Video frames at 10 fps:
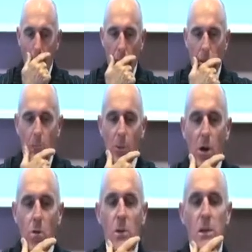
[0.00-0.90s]

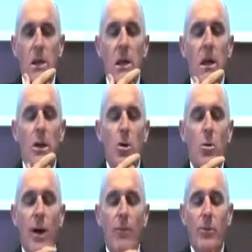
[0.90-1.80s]
Supposing you
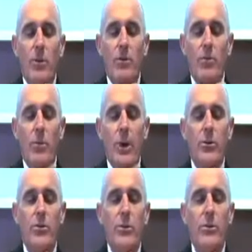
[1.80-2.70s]
have the
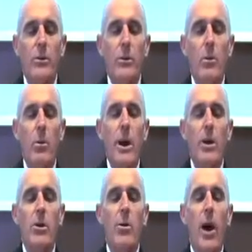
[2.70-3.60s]
situation where
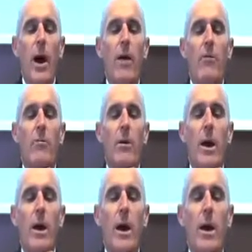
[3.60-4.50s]
you have
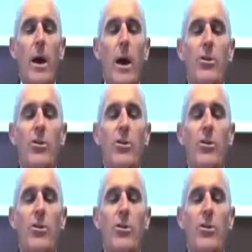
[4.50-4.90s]
a